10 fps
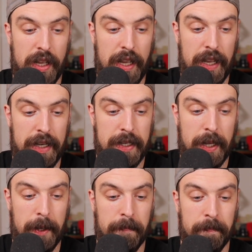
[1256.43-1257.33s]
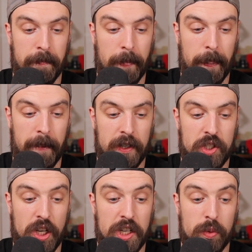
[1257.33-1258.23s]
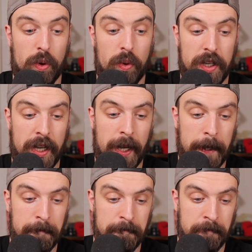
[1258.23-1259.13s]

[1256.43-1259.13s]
and it's Joshua 1:9.